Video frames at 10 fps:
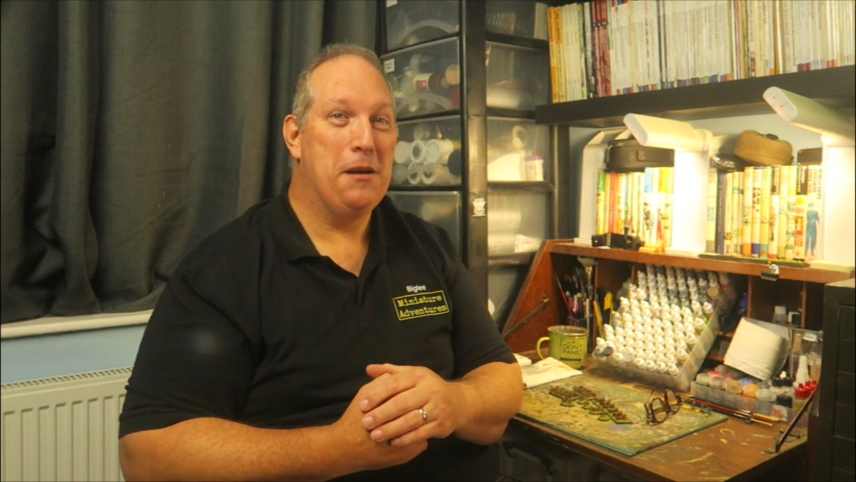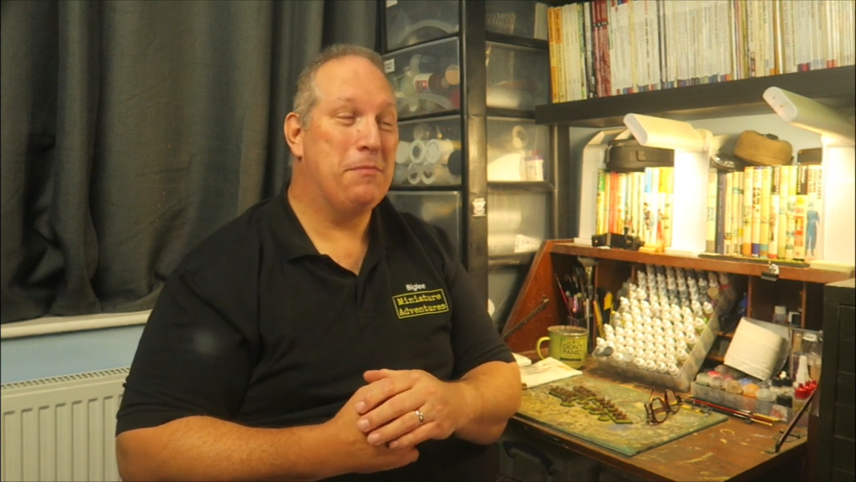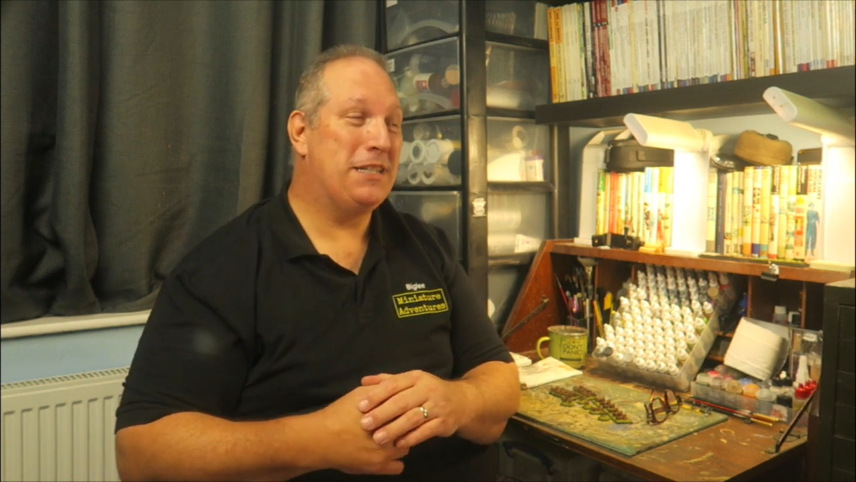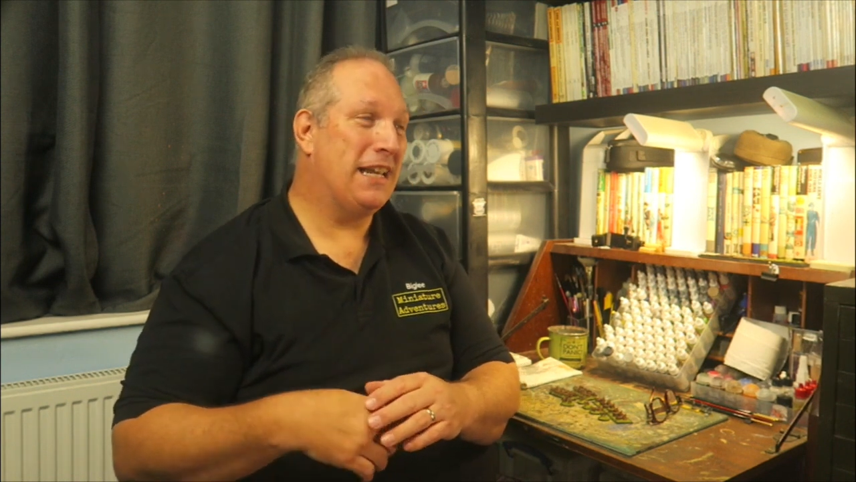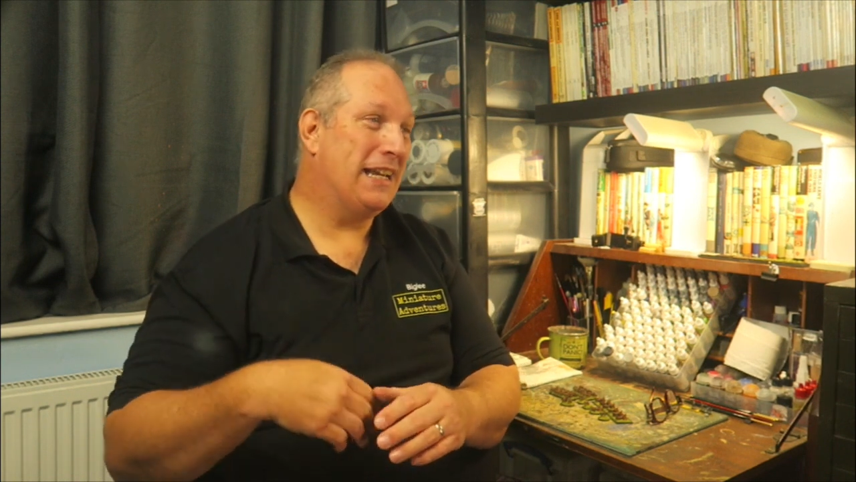
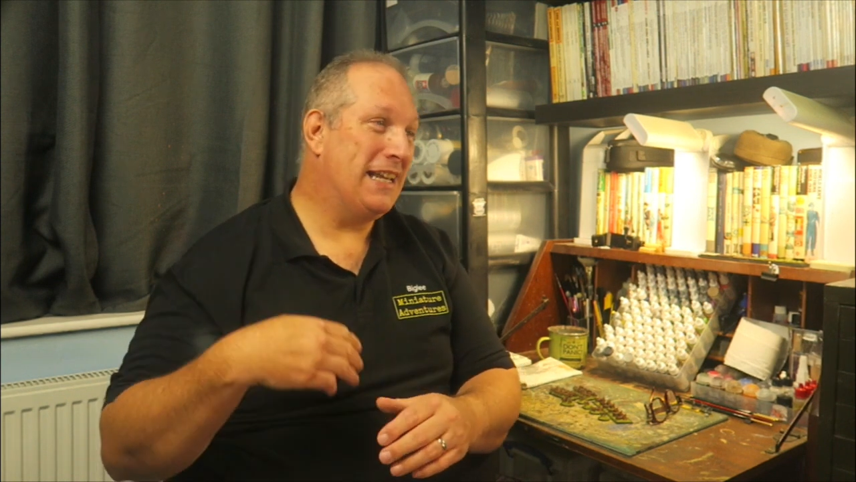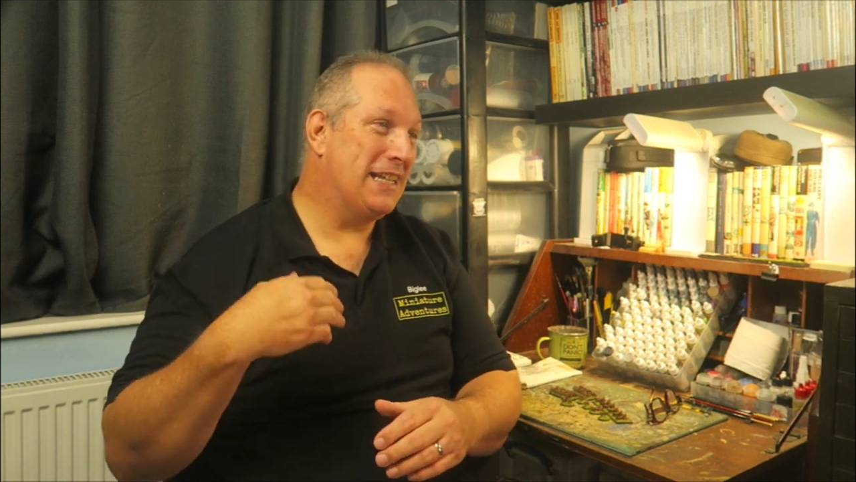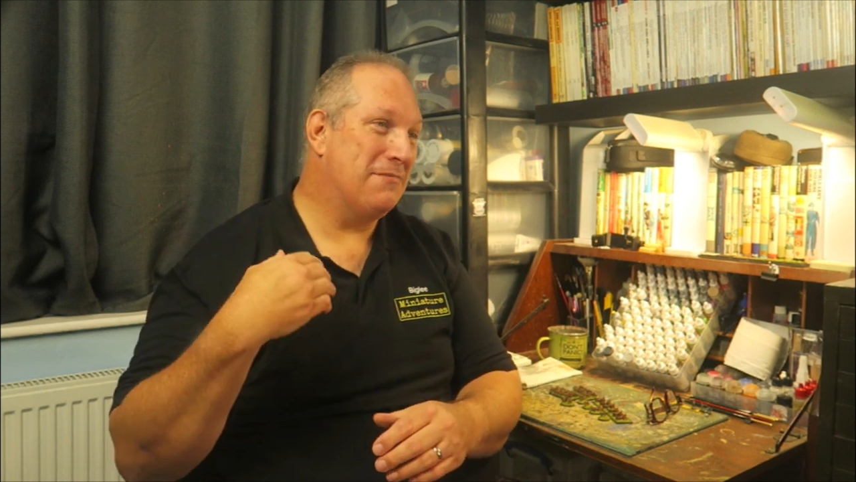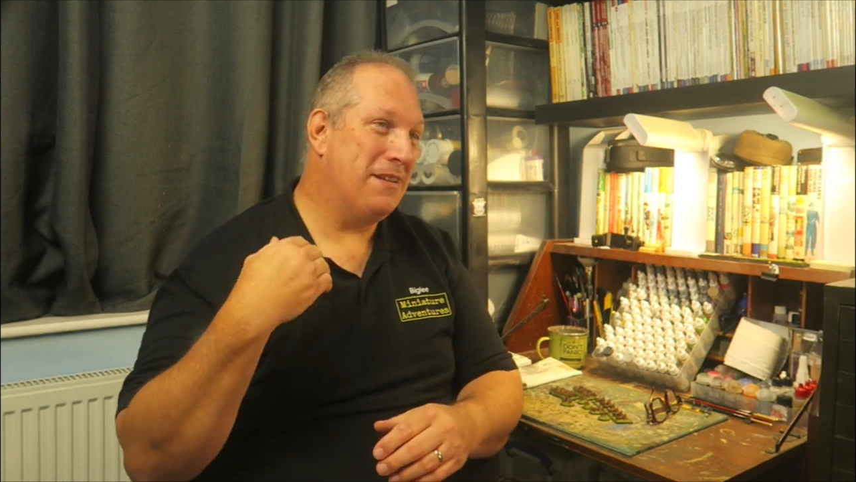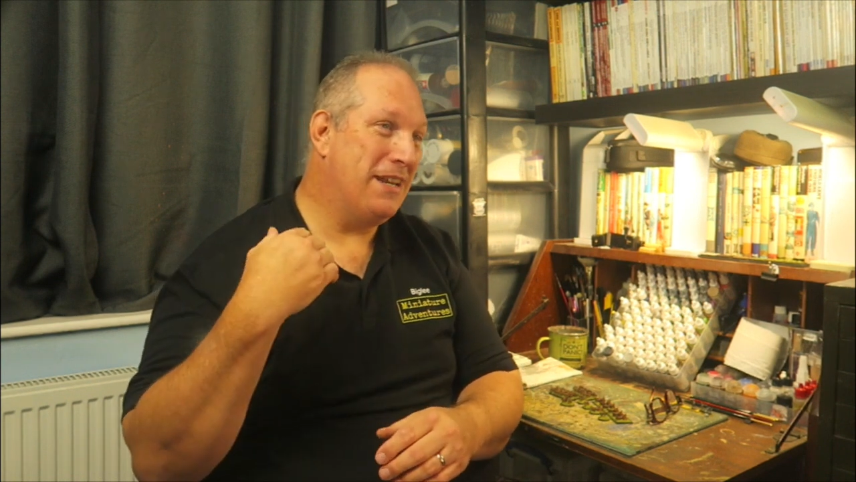Particularly
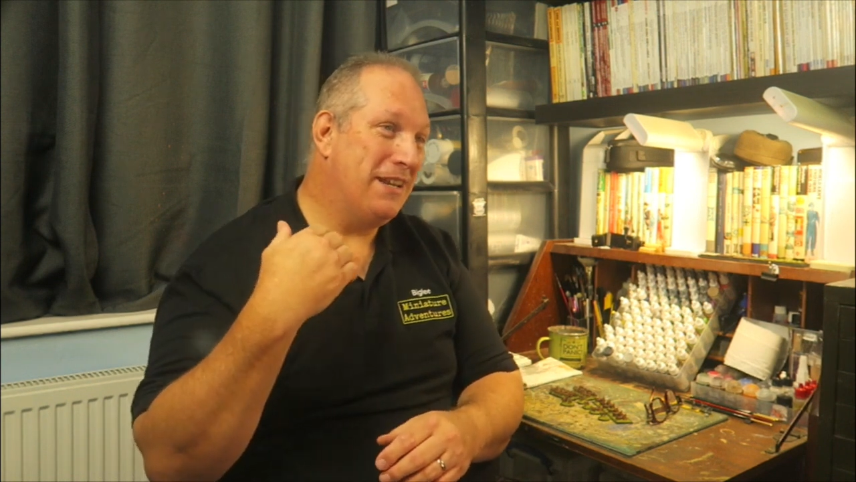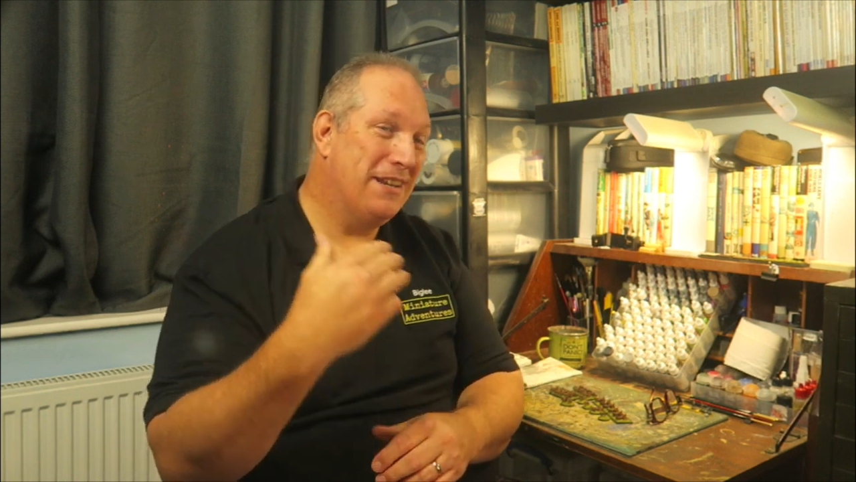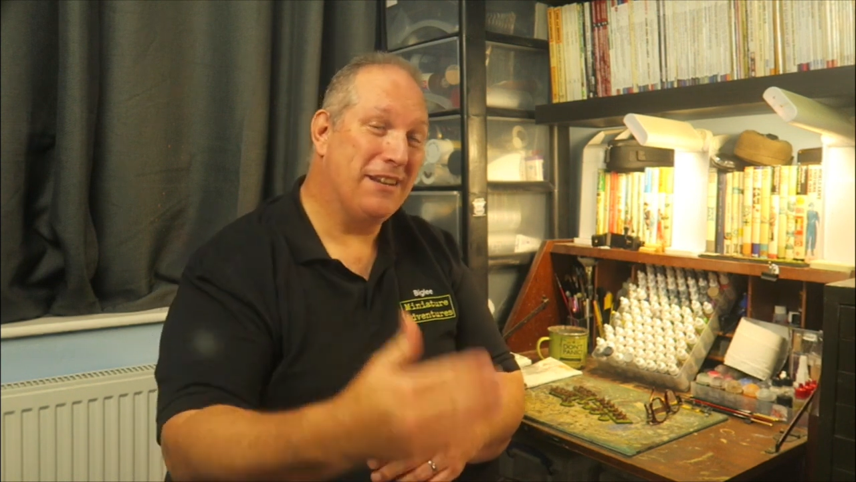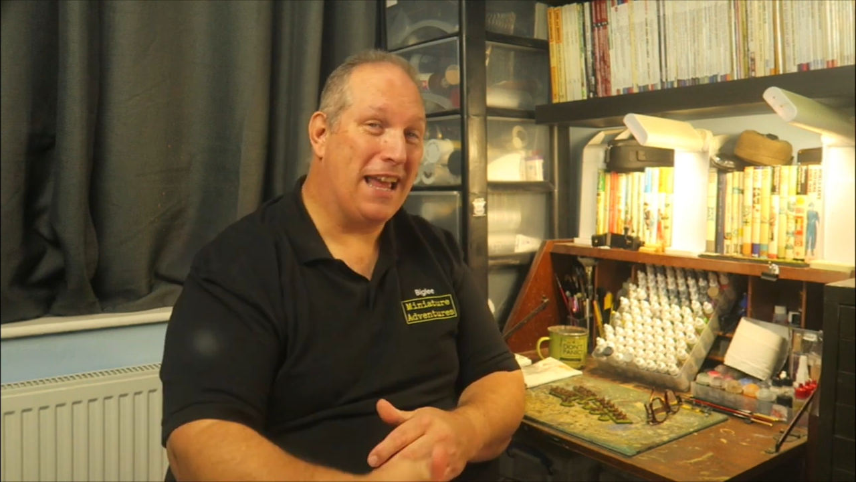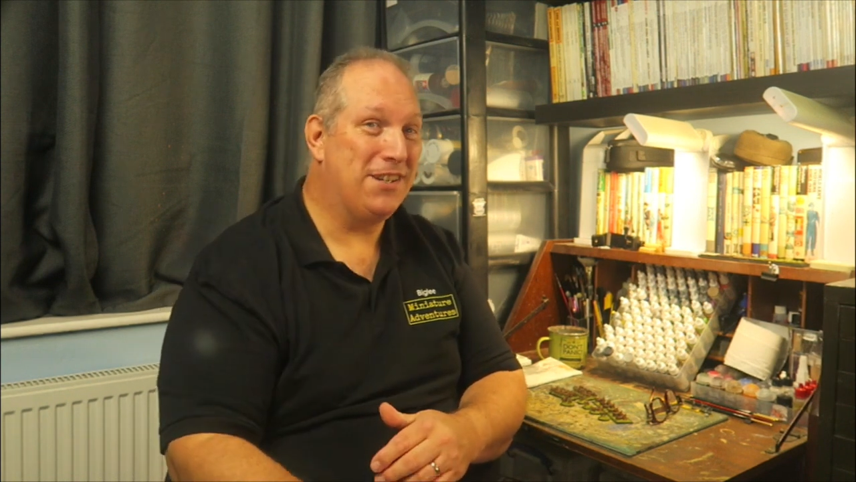as I've been,
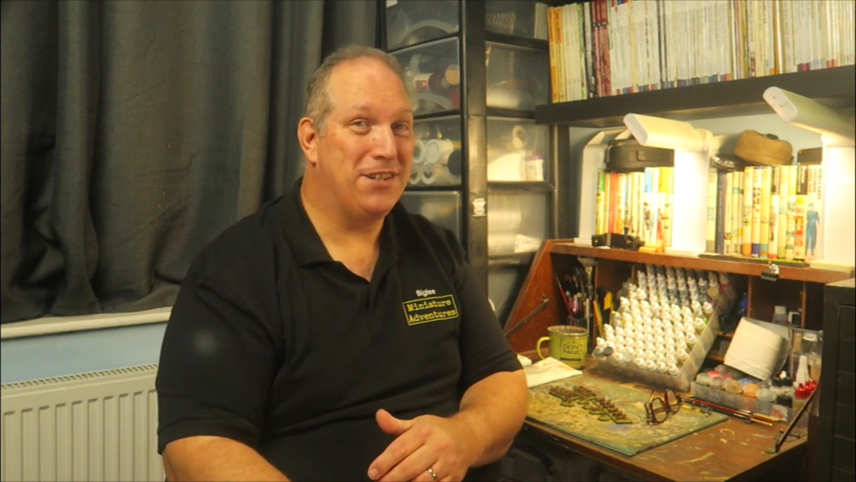as